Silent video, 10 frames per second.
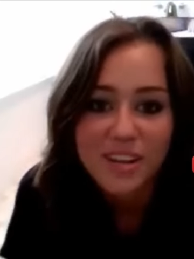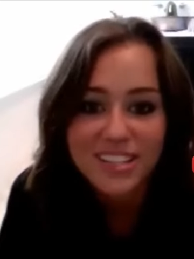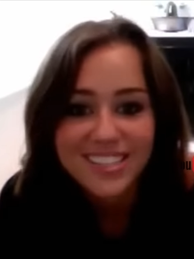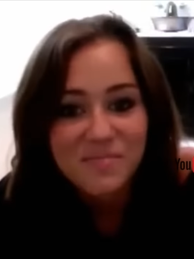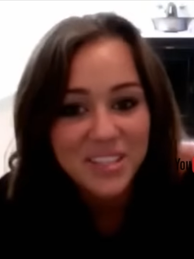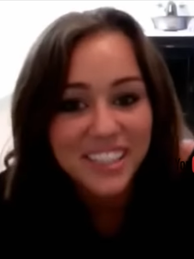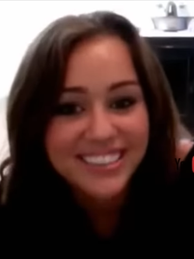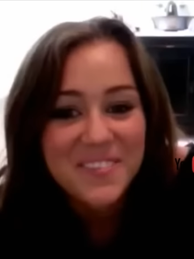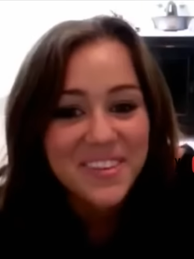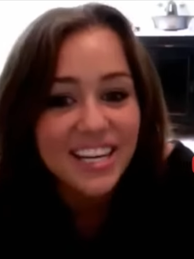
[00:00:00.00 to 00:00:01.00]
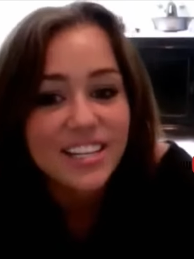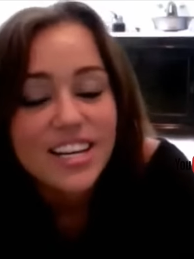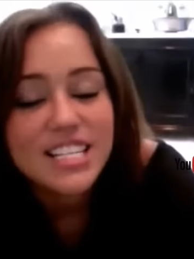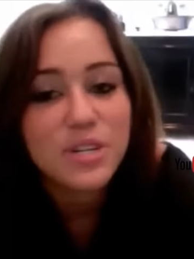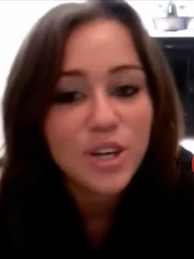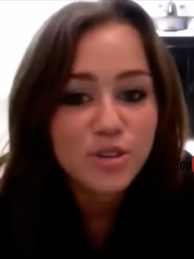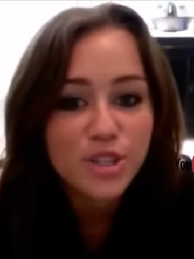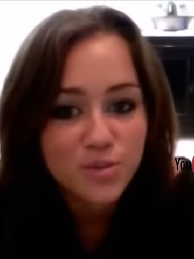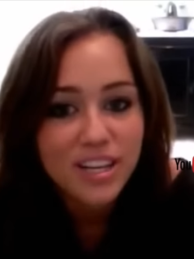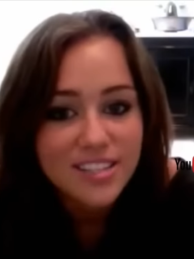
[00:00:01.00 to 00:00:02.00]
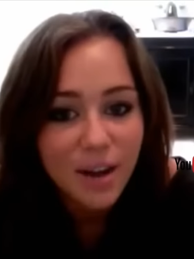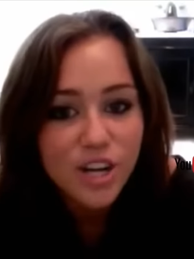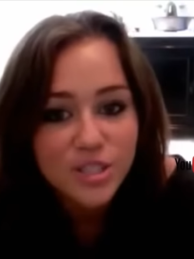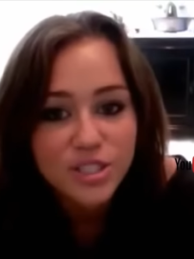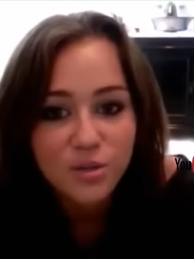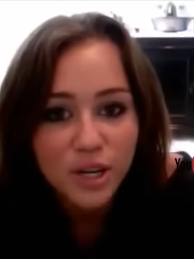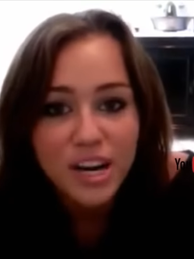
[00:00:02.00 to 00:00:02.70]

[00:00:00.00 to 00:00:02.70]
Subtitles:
earning the Tennessee native $7 million.